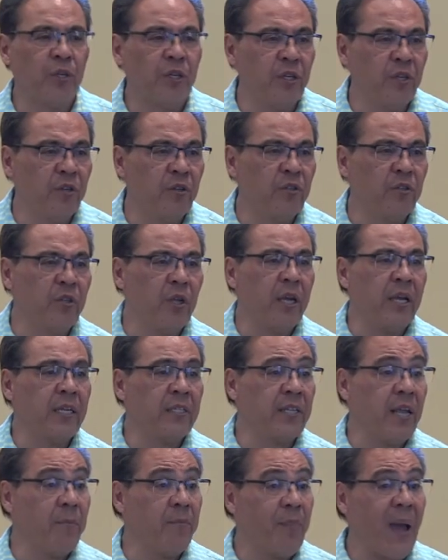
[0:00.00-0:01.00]
would use
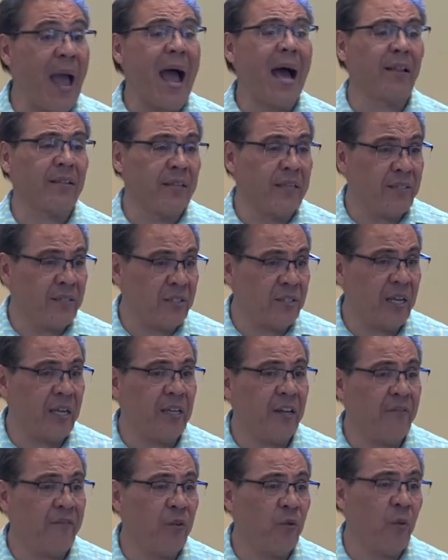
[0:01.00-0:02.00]
is a balance.
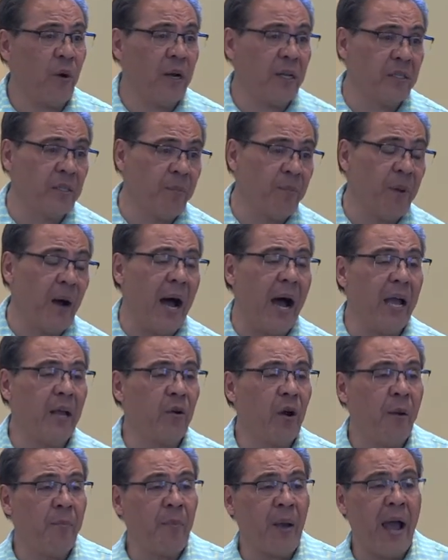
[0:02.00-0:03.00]
And if you wanted to buy
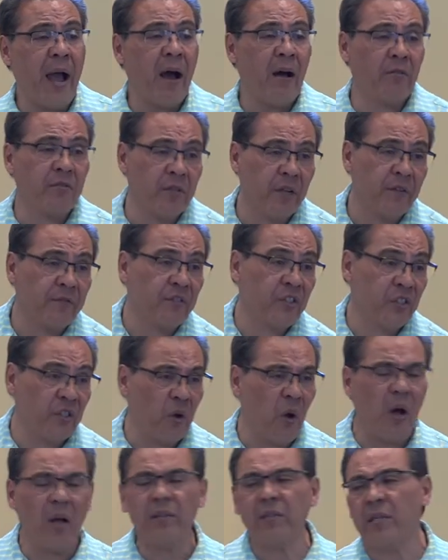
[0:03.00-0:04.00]
a pound of
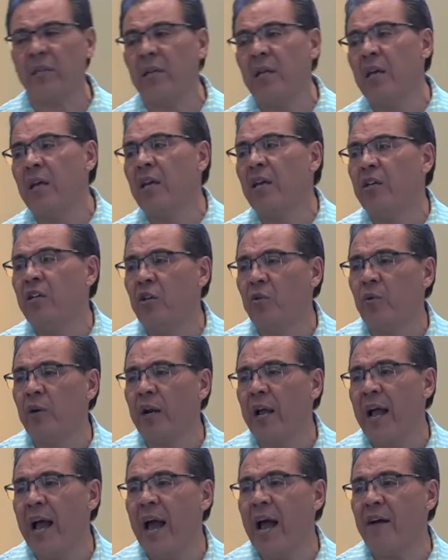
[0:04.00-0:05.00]
salt, you would
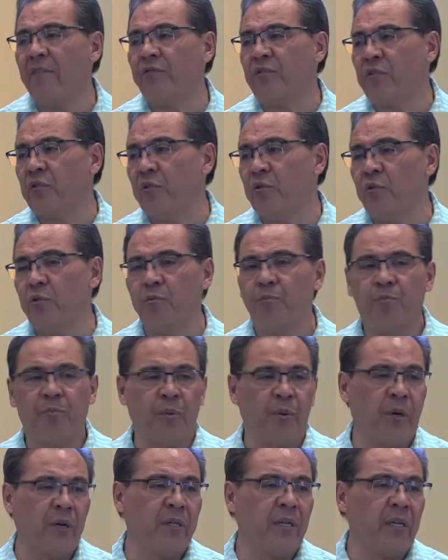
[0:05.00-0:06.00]
have to
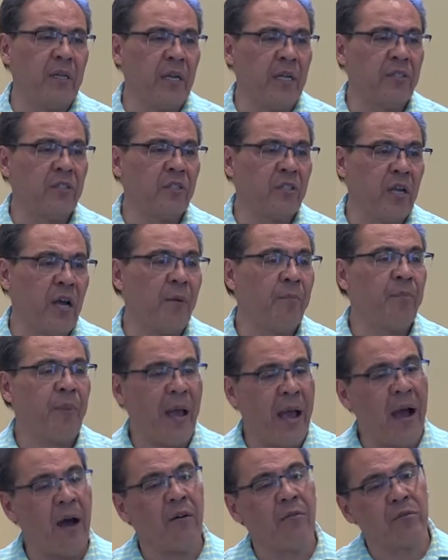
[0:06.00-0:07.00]
put a
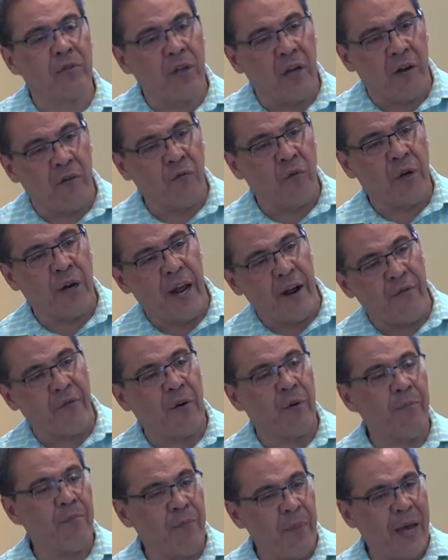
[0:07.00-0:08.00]
pound of
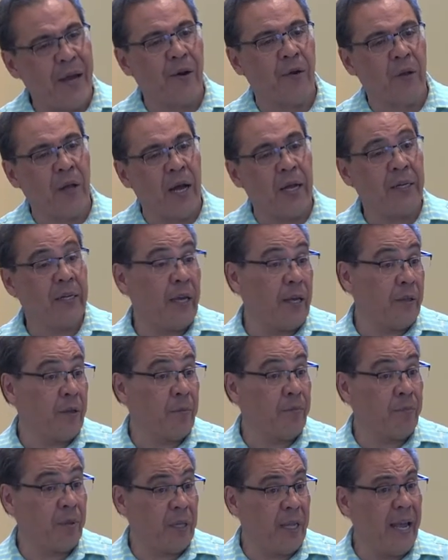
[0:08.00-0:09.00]
whatever metal on the
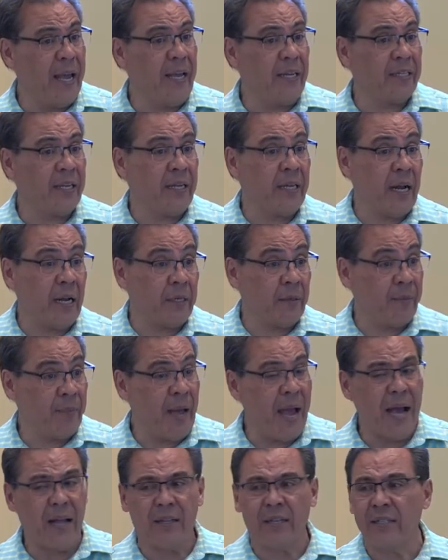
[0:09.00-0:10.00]
other plate and on the
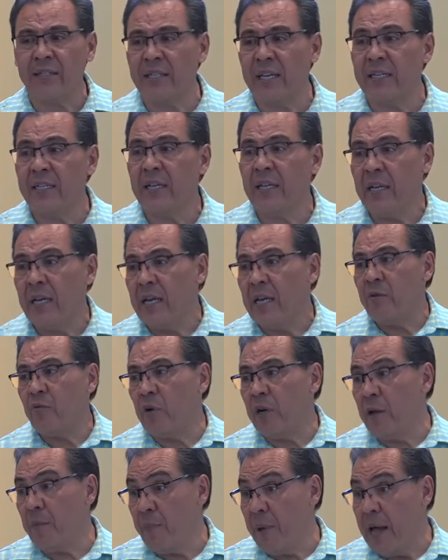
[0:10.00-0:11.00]
balance. And
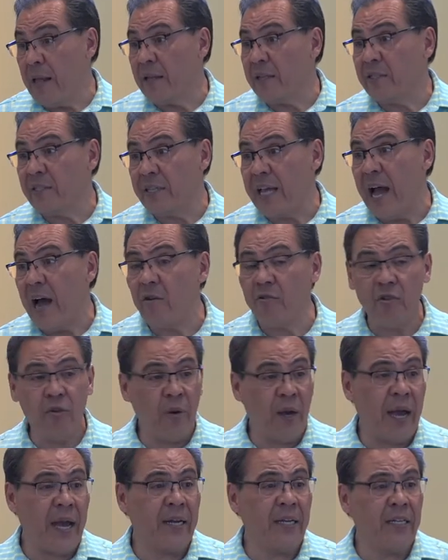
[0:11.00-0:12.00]
when it balanced out,
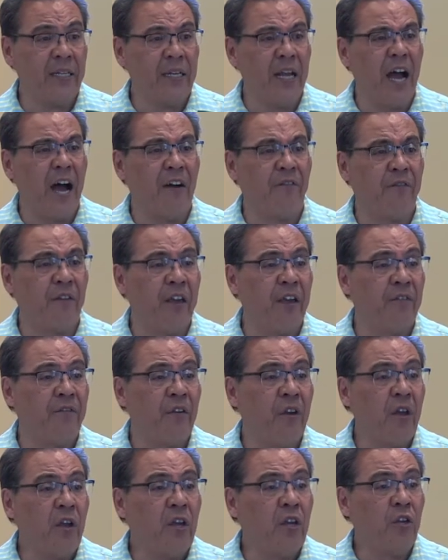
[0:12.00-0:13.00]
you had enough.
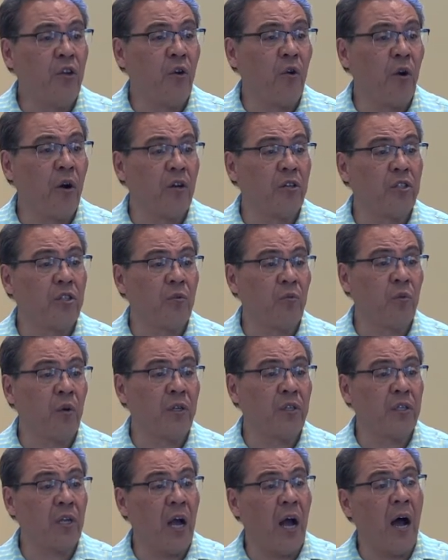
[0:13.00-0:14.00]
If yours
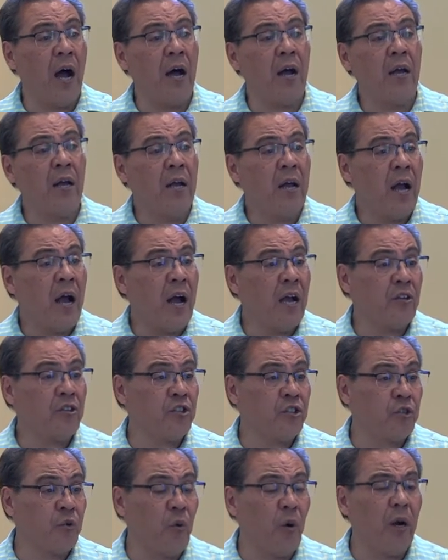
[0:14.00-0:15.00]
was
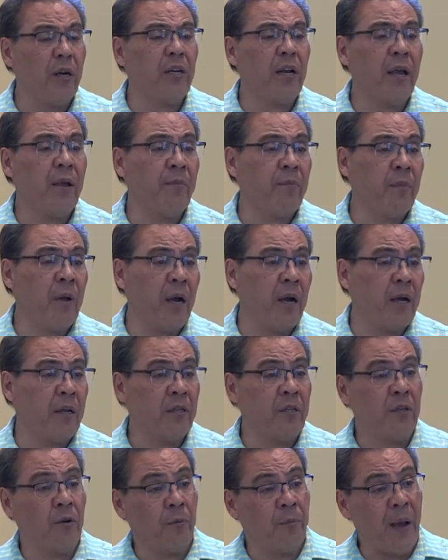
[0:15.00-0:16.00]
short, if
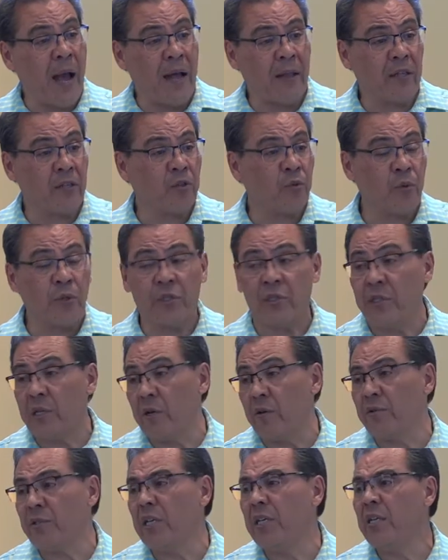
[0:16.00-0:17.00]
your balance was
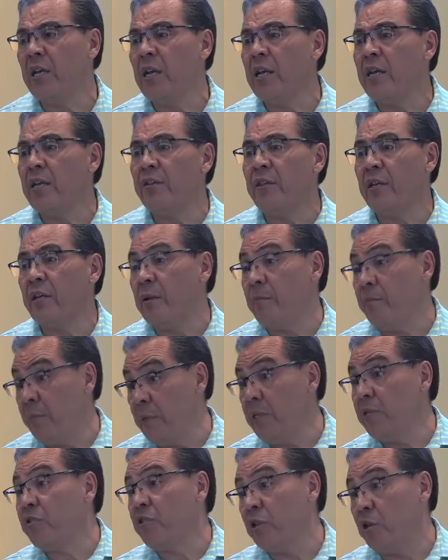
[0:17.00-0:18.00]
tilted, then it
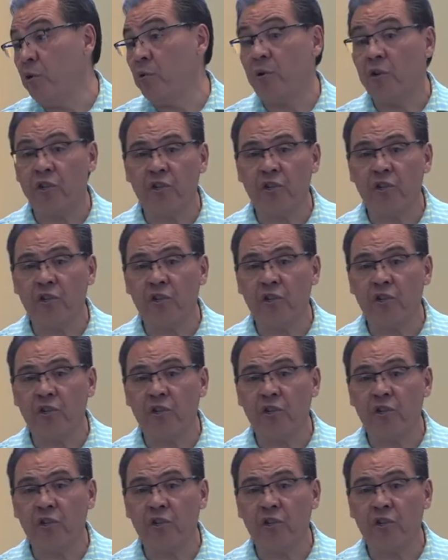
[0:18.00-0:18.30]
means that you